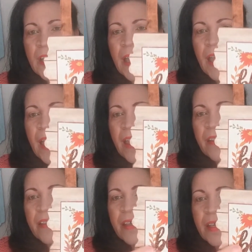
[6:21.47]

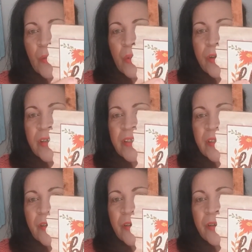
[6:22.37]
and the words
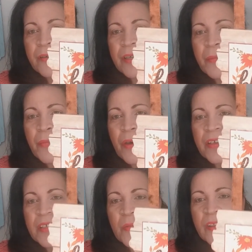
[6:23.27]
are
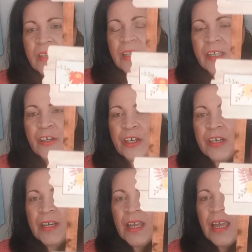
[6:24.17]
embossed with glitter,
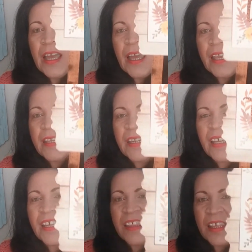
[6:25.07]
and
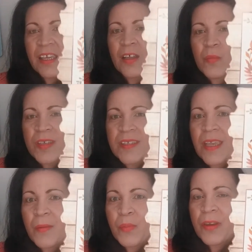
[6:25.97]
I think I'll be
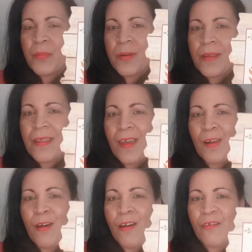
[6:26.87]
sandpapering that
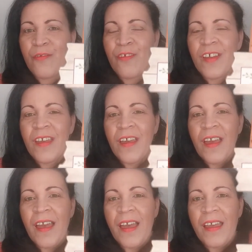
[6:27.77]
off
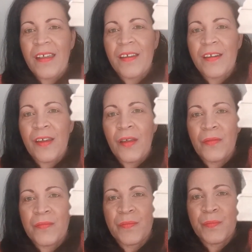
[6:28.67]

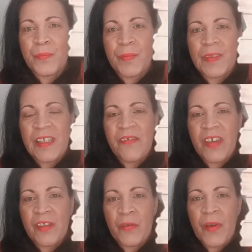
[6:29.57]
and leaving
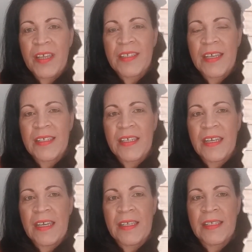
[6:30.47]
the rest as it
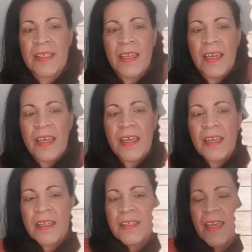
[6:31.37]
is. It
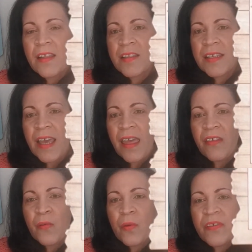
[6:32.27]
is held together
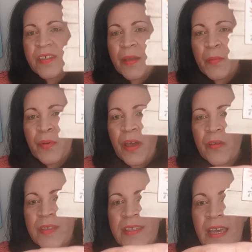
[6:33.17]
with some
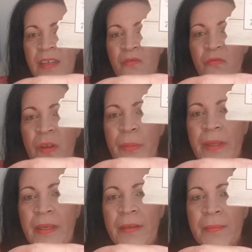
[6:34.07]
brown satin ribbon.